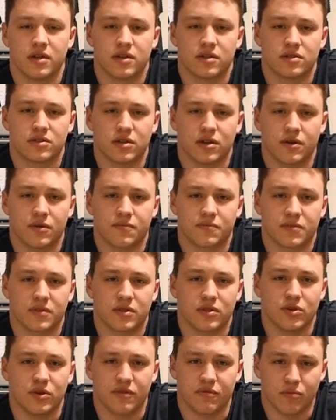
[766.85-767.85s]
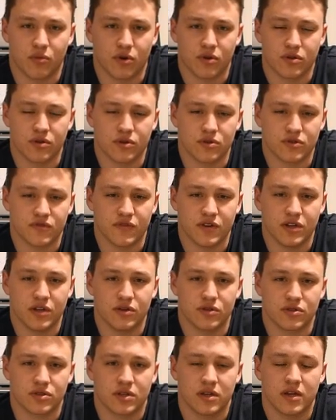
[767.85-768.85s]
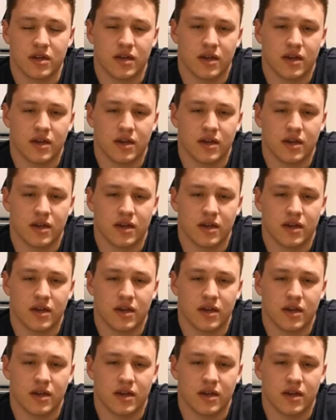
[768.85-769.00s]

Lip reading: So you have more of those videos.